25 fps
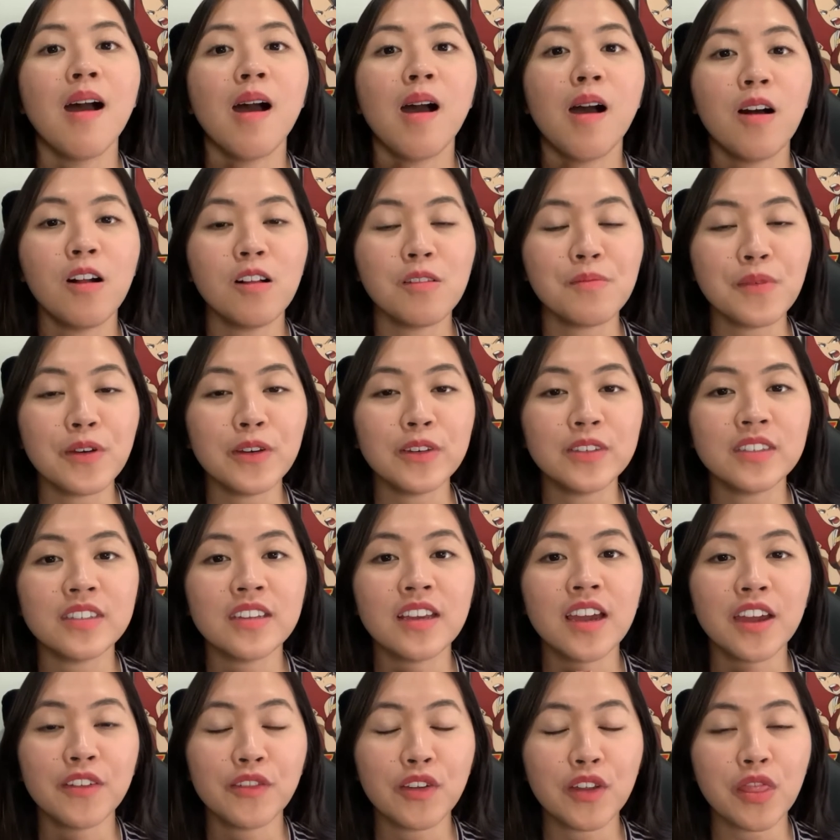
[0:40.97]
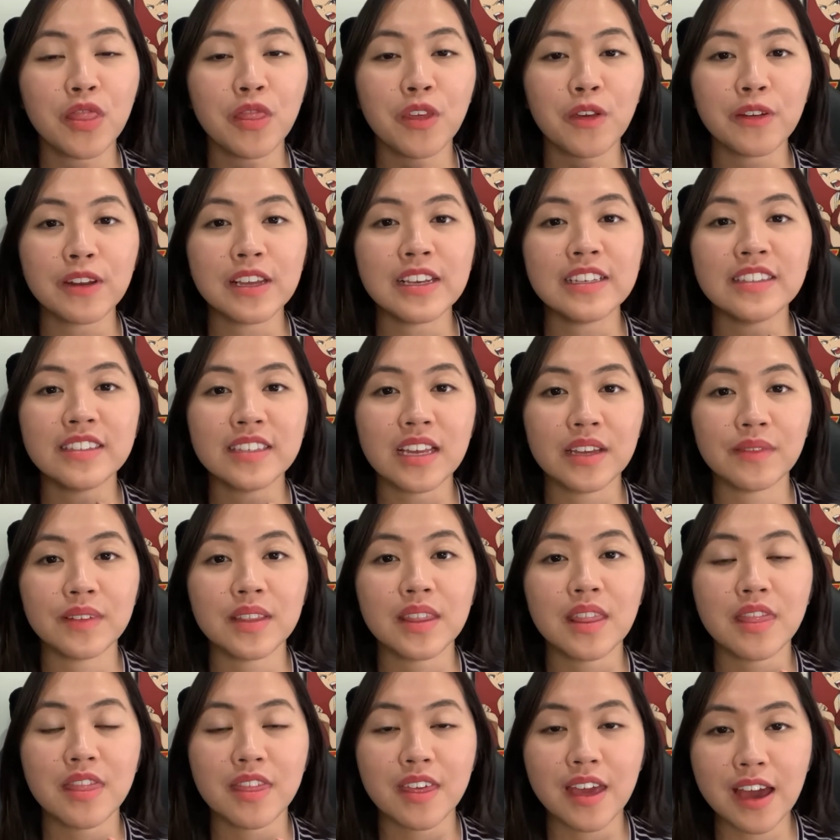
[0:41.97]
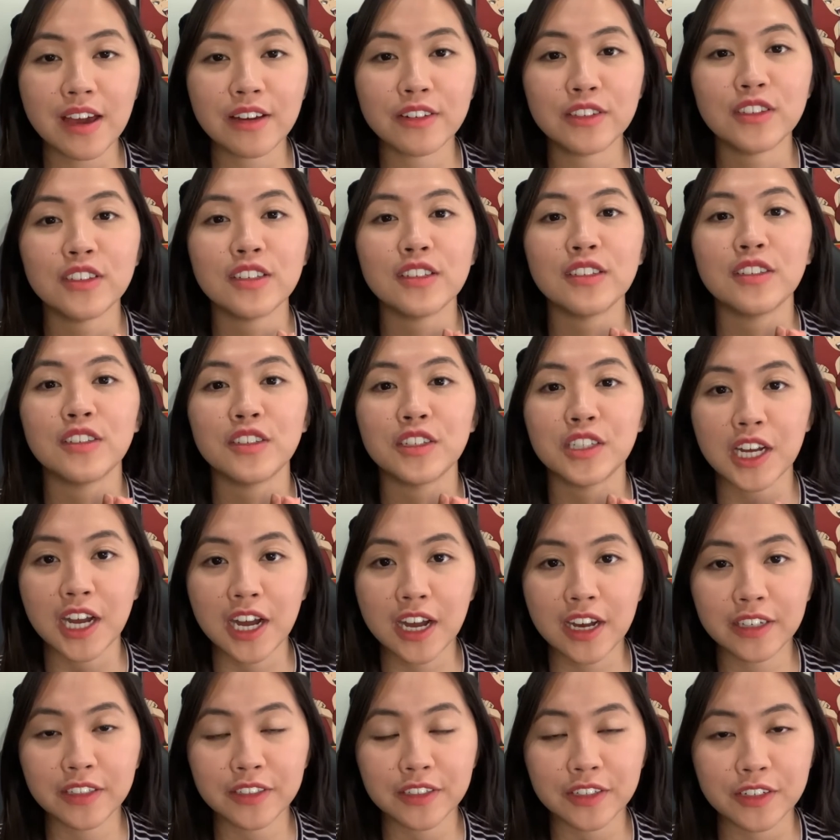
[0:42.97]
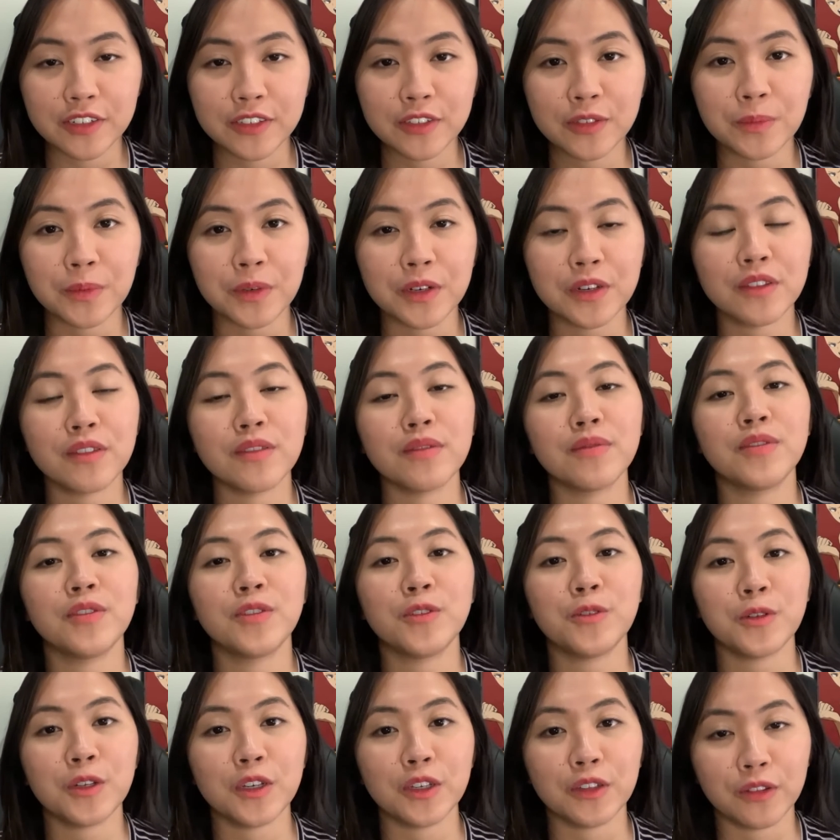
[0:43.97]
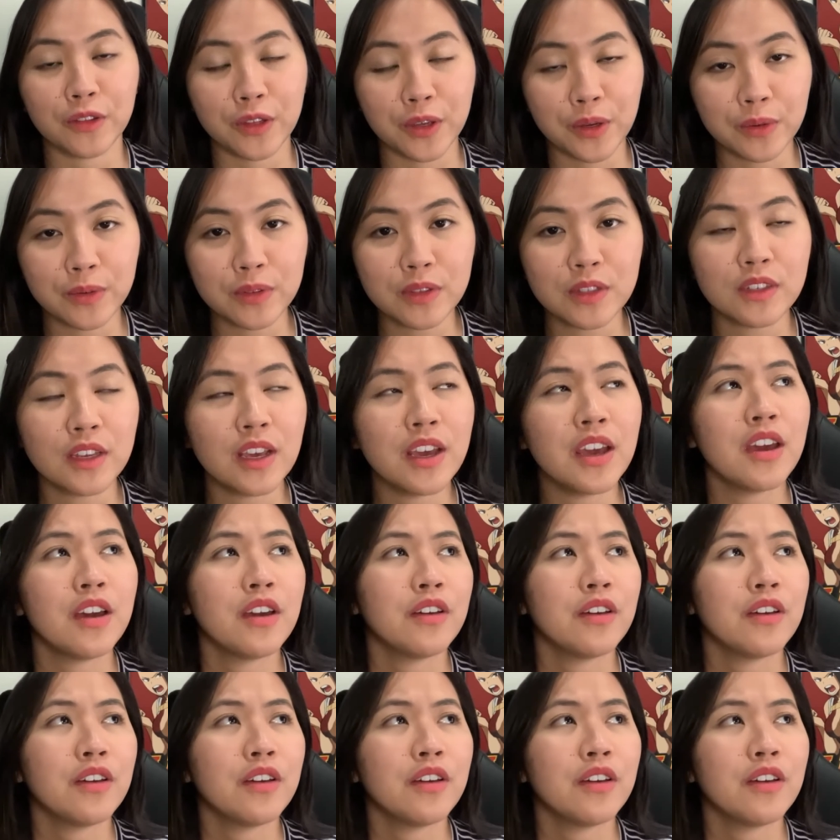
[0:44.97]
almost $137,000 worth of student loans